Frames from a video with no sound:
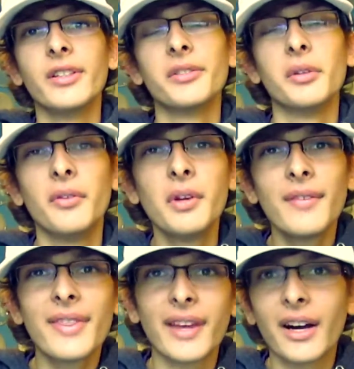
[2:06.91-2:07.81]
So if you
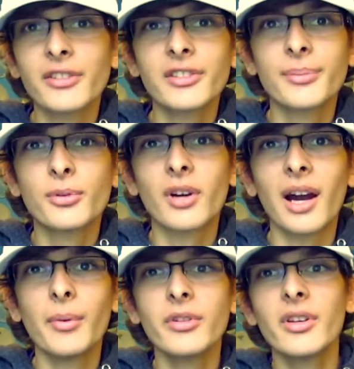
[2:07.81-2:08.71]
have 1,000
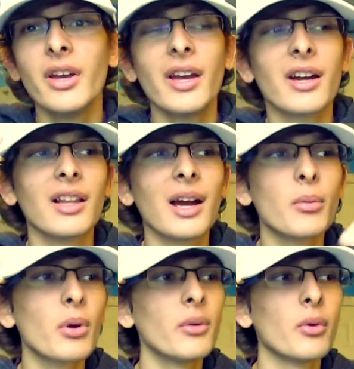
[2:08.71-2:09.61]
subscribers,
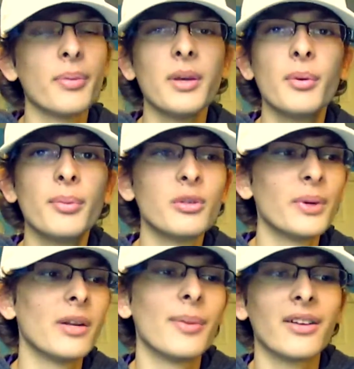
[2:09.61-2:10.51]
collaborate with people
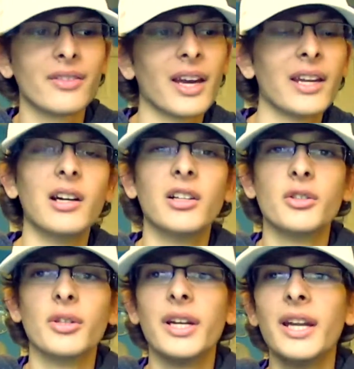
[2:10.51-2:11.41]
between about
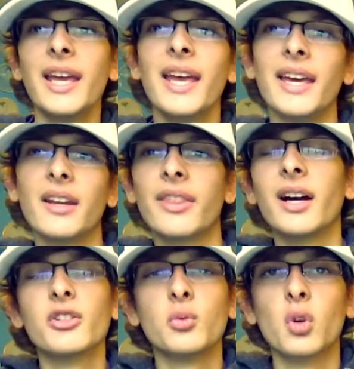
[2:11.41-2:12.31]
900 and
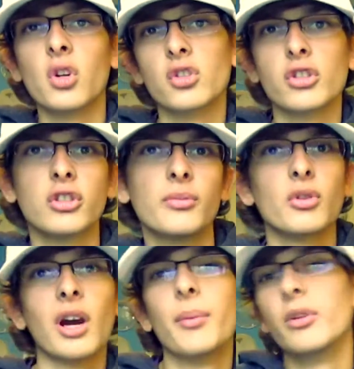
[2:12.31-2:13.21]
1,100
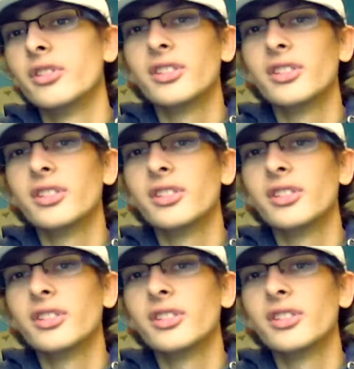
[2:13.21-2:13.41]
subscribers.